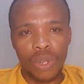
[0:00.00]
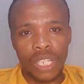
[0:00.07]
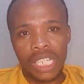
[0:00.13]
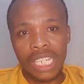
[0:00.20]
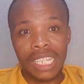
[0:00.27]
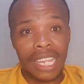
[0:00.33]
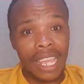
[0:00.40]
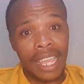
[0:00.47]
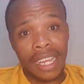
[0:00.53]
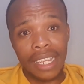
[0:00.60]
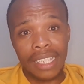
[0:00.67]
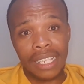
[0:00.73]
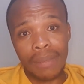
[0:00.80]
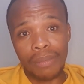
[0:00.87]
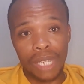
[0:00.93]
teach any
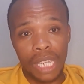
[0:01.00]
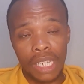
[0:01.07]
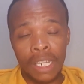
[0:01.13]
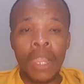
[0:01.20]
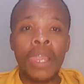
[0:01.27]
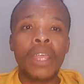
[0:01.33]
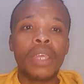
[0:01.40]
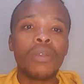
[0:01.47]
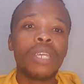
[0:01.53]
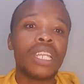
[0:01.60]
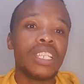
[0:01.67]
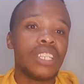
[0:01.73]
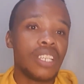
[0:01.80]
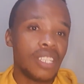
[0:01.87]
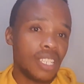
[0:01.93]
subject, you
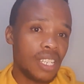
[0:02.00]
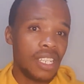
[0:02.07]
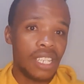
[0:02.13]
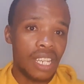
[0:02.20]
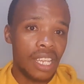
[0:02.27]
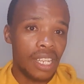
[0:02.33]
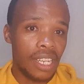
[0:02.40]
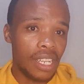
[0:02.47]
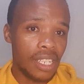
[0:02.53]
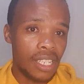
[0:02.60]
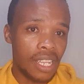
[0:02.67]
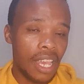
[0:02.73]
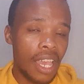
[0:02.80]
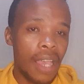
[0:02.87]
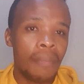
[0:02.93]
can just teach English
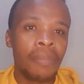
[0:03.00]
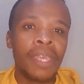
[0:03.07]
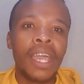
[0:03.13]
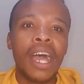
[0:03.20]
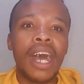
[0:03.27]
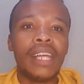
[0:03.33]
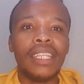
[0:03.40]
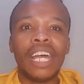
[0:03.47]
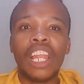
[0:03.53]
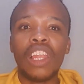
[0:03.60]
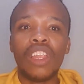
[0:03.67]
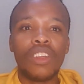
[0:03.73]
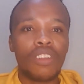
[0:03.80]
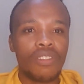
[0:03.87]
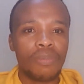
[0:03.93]
there. There are a
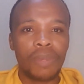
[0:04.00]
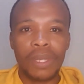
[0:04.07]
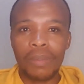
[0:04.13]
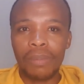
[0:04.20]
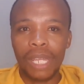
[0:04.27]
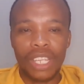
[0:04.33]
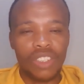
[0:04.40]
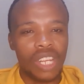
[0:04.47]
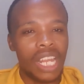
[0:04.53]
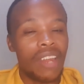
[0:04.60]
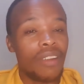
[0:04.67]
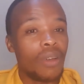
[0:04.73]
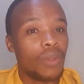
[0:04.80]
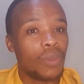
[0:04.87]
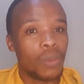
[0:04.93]
lot of people actually
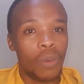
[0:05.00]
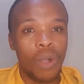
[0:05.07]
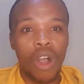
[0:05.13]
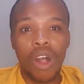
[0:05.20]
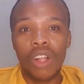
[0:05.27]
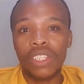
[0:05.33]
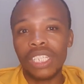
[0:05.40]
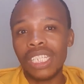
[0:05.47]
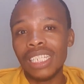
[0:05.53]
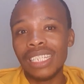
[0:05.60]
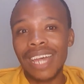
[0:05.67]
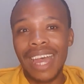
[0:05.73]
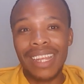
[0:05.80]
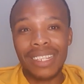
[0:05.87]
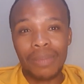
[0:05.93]
around the world in
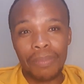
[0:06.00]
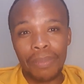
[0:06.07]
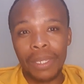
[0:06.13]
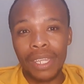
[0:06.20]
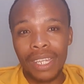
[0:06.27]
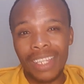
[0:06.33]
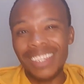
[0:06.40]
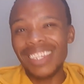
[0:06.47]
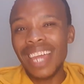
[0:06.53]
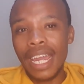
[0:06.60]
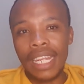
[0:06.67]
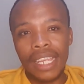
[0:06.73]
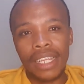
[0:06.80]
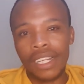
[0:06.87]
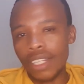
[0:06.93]

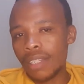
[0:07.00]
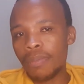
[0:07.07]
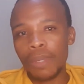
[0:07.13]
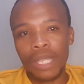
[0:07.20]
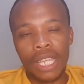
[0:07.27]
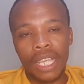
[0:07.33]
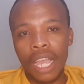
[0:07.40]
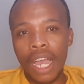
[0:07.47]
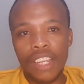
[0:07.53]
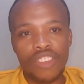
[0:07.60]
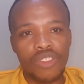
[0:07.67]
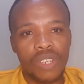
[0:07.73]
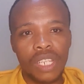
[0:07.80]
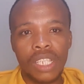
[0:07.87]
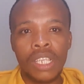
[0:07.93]
non-English speaking
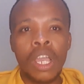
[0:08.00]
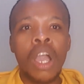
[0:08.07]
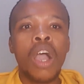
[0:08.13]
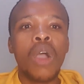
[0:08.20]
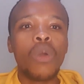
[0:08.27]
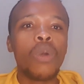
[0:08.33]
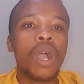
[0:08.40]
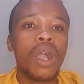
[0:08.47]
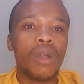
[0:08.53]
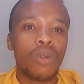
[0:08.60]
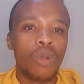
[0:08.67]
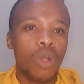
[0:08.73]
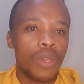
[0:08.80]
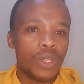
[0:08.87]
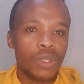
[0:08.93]
countries who are
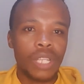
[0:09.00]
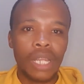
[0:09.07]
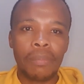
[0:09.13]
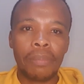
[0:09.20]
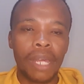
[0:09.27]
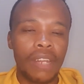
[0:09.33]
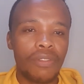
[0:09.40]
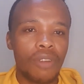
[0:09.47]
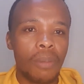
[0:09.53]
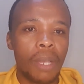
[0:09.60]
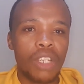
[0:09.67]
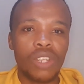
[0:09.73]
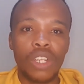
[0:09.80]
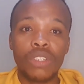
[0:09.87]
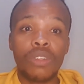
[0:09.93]
going to that platform
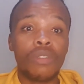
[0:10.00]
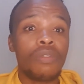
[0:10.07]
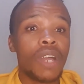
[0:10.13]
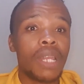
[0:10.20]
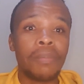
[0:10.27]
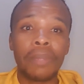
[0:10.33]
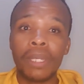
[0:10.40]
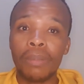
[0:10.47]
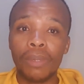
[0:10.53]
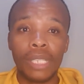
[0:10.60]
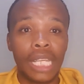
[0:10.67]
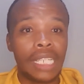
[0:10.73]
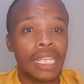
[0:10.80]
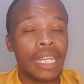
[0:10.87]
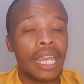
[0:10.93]
actually to find people
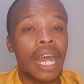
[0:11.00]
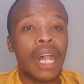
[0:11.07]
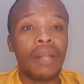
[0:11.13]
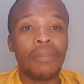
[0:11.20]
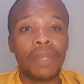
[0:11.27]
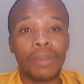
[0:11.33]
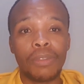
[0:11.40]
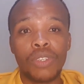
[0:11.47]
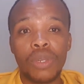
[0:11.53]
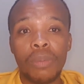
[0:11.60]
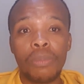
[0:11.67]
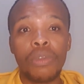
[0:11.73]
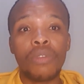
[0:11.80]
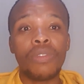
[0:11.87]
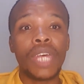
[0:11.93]
that can help them to
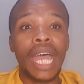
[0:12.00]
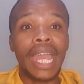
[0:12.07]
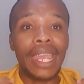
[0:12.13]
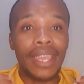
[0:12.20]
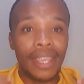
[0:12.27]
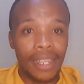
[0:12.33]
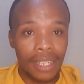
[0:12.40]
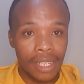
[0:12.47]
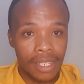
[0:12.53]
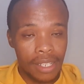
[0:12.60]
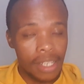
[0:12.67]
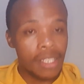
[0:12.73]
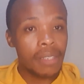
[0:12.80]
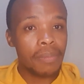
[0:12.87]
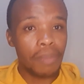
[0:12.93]
improve their English
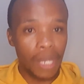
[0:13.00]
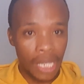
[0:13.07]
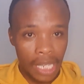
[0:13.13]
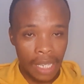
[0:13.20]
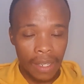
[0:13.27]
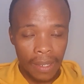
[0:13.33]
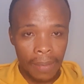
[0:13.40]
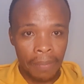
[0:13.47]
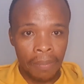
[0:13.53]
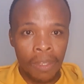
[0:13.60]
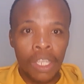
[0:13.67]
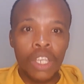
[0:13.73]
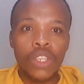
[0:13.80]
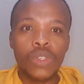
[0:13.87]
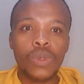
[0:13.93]
speaking.
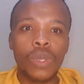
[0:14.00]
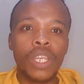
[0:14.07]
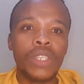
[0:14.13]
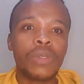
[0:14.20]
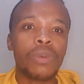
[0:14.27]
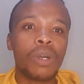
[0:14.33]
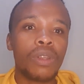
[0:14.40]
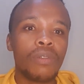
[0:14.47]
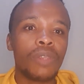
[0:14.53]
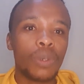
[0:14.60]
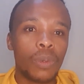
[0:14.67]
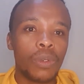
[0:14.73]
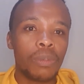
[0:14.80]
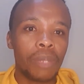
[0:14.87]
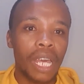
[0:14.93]
So it's one of the
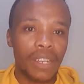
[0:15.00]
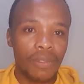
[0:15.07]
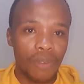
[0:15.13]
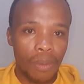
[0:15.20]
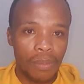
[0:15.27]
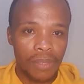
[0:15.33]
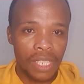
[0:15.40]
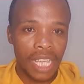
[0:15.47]
good platforms,